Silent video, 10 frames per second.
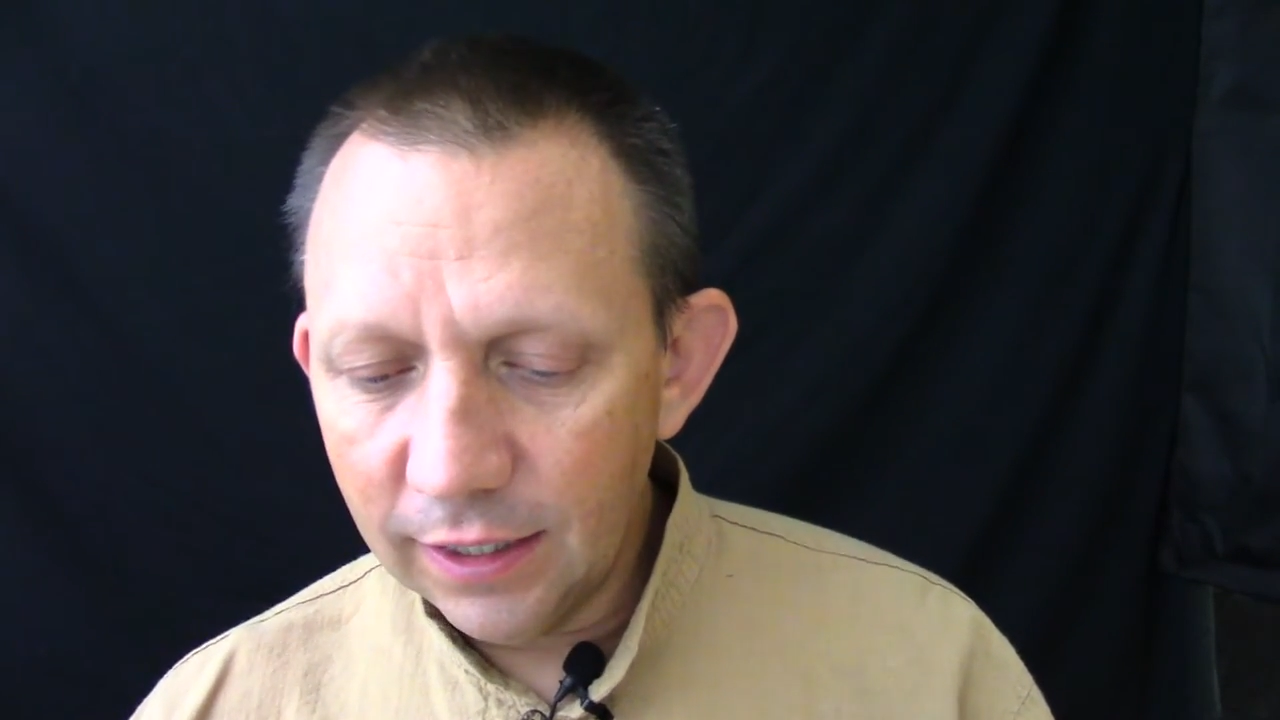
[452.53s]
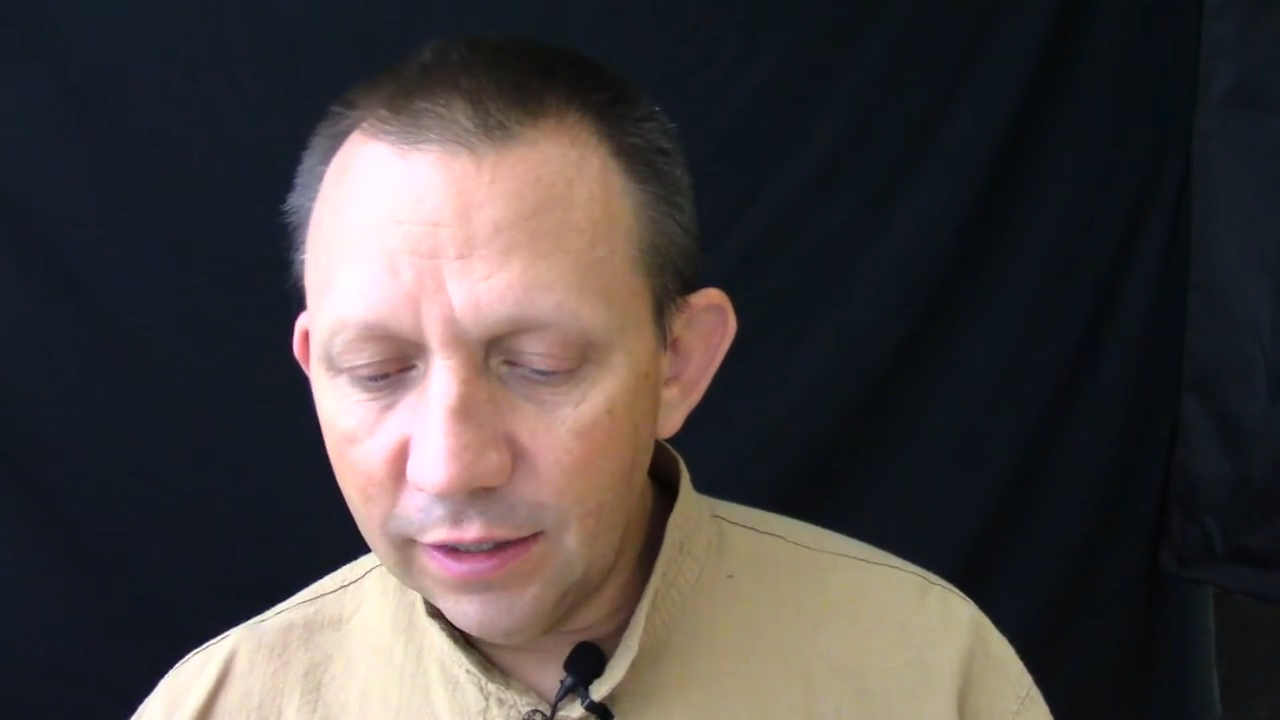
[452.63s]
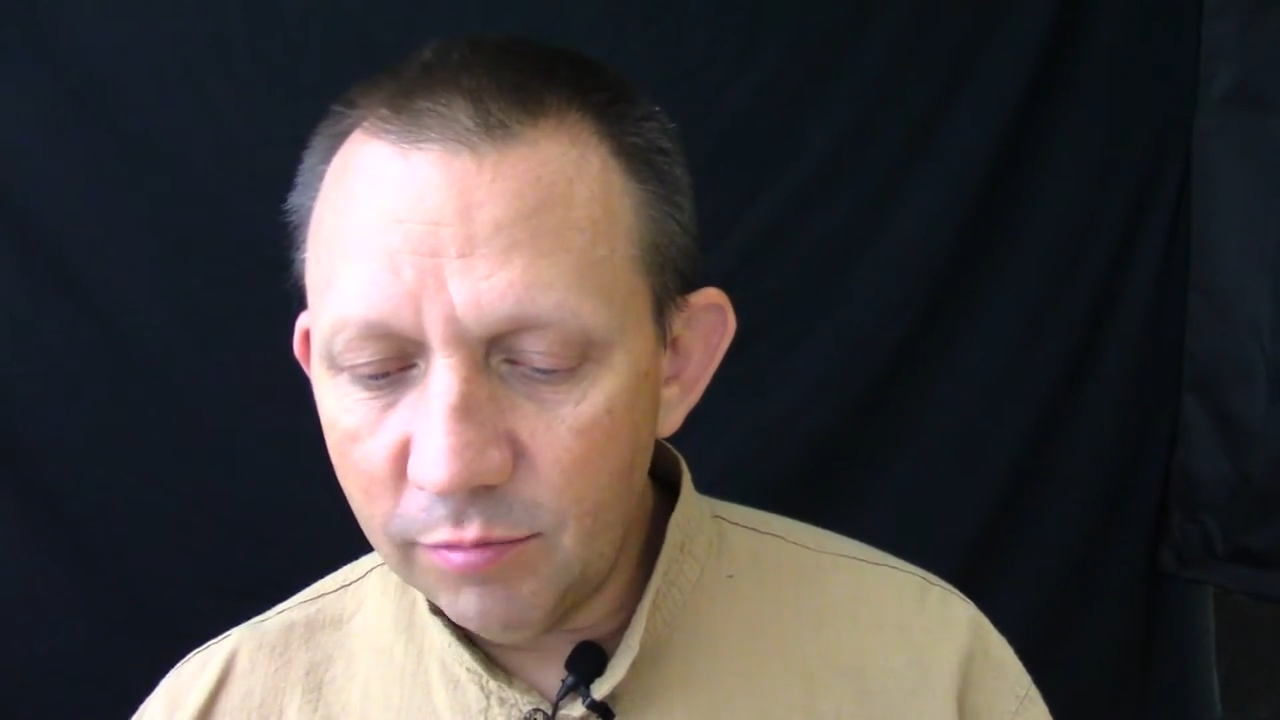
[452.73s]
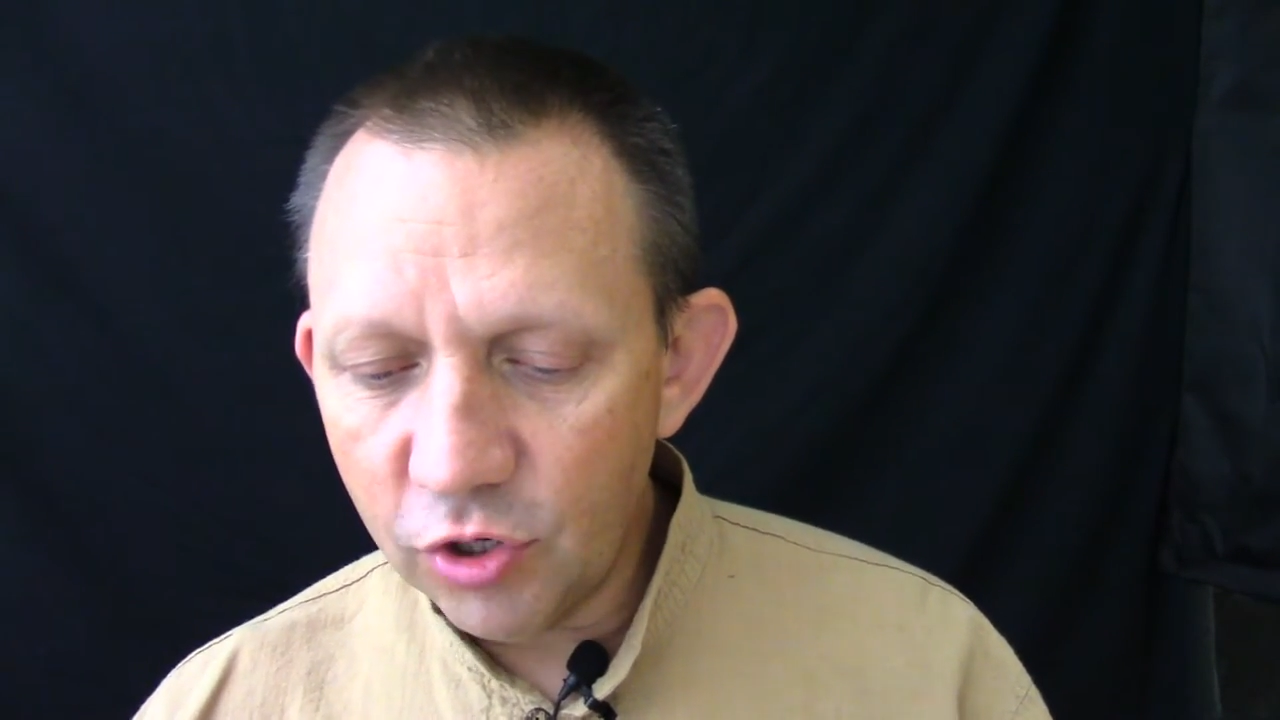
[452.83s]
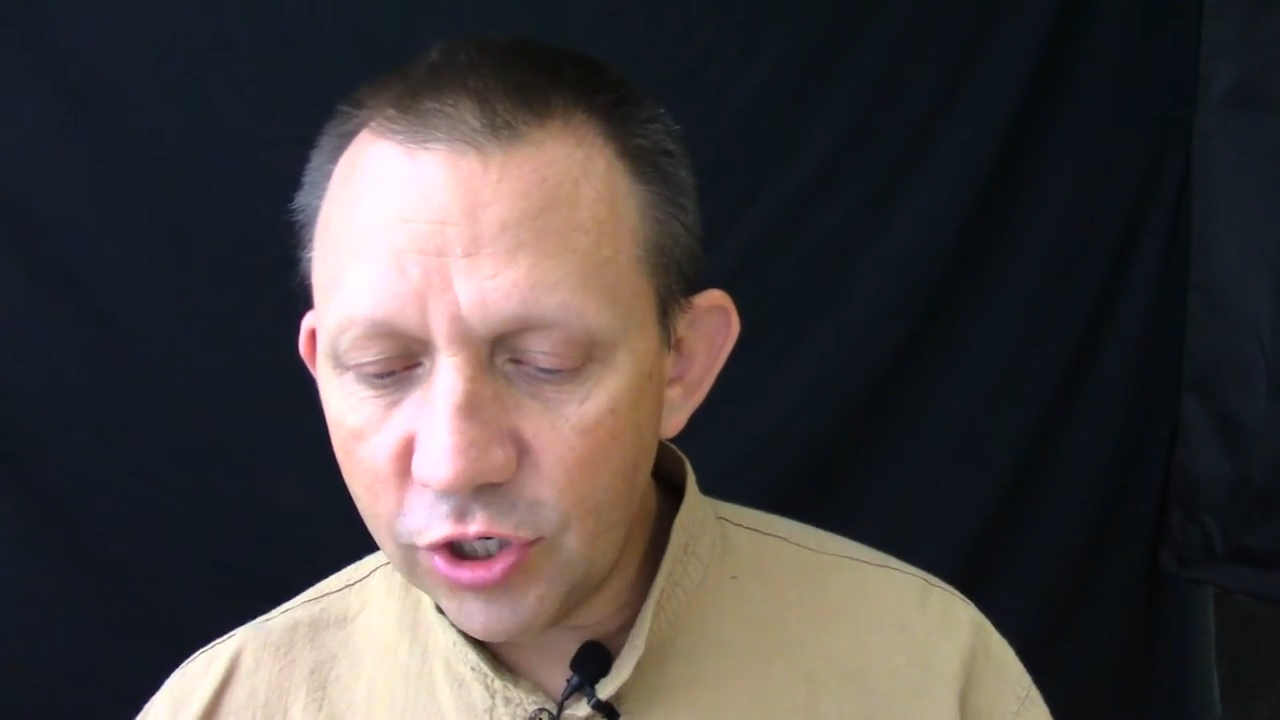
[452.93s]

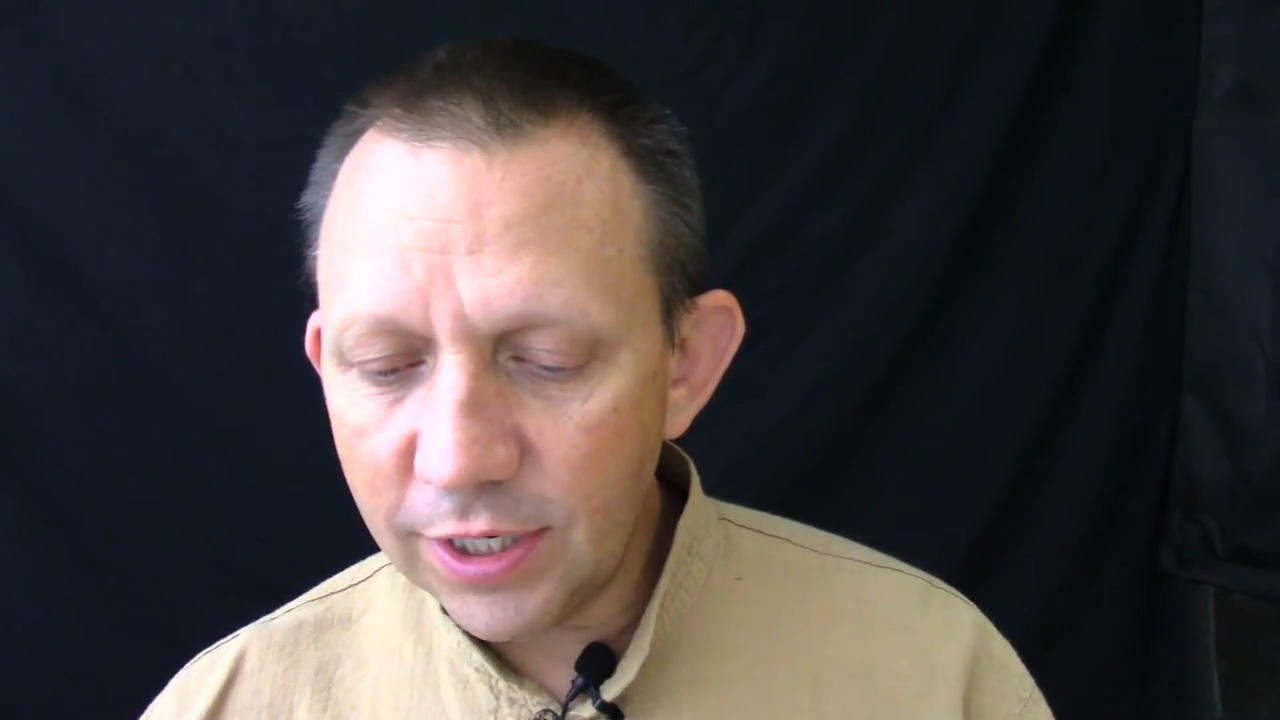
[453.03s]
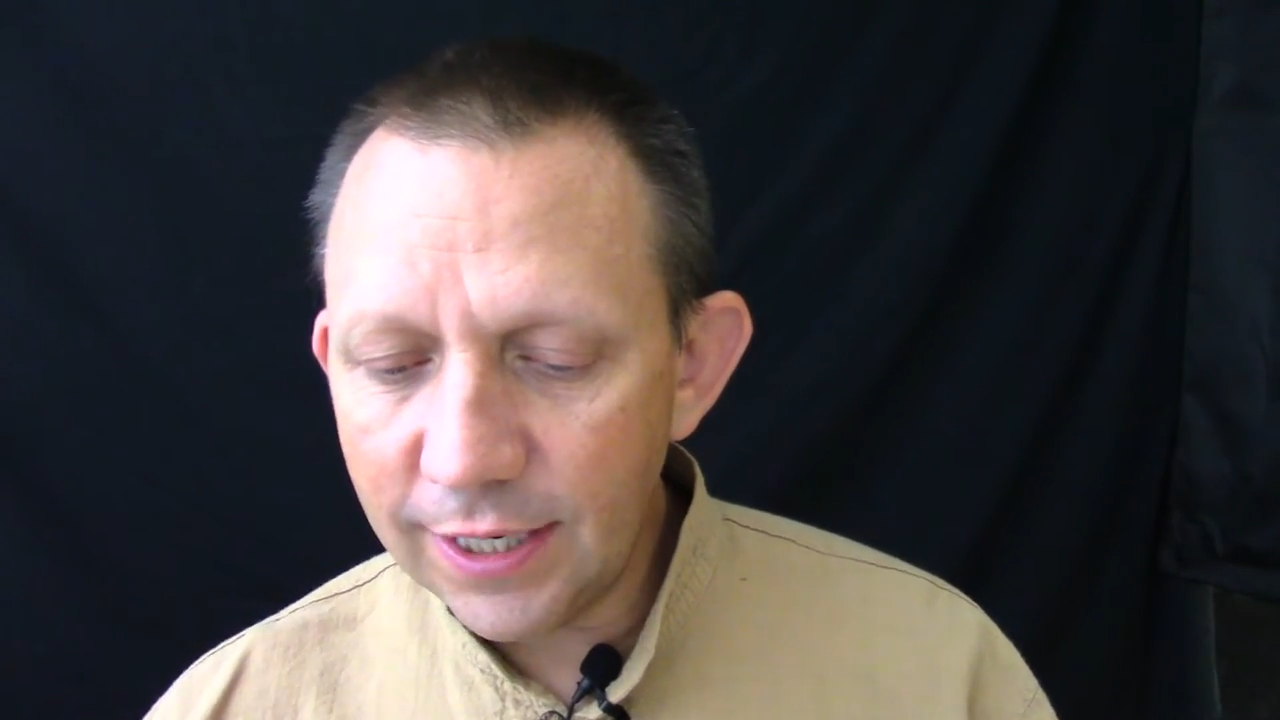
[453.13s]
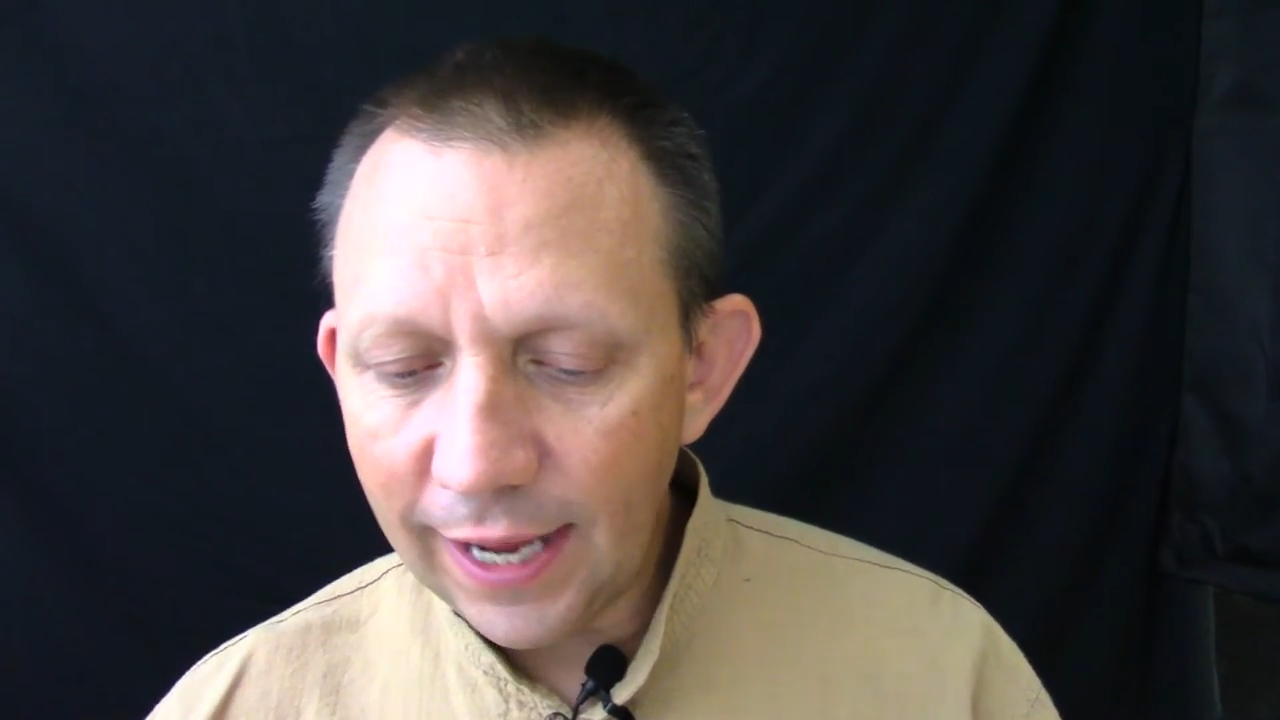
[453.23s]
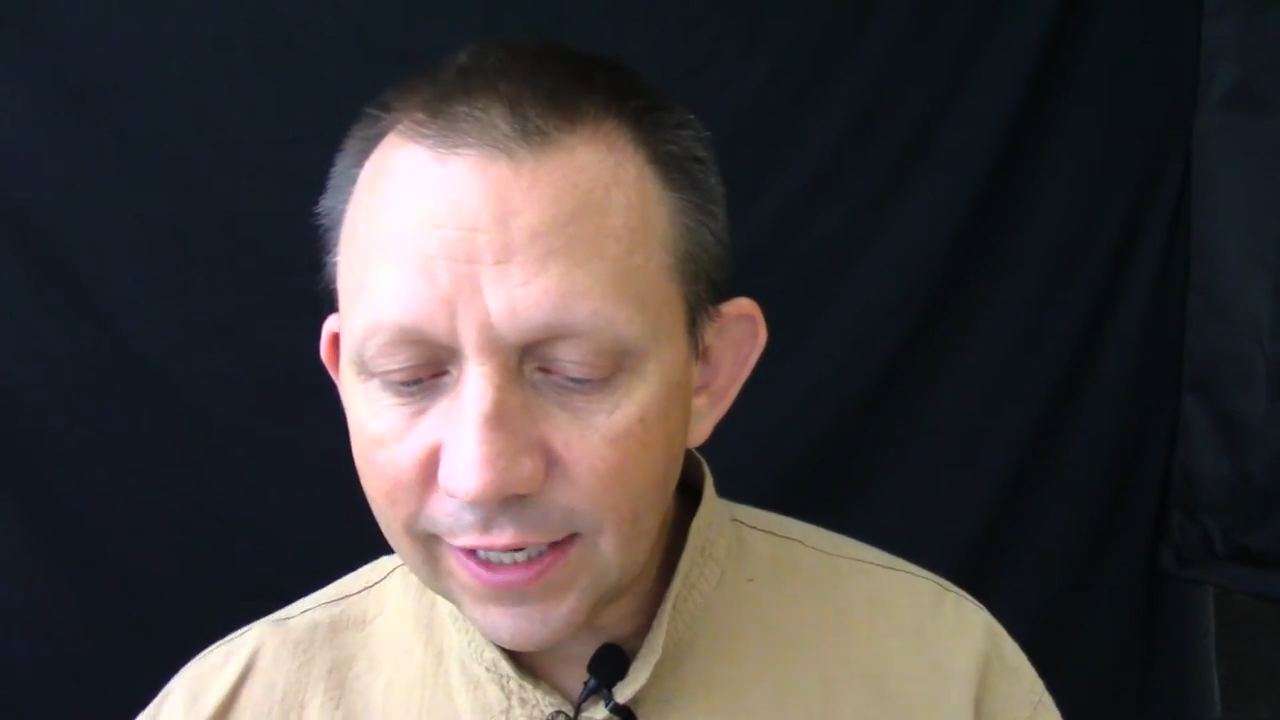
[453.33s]
the machine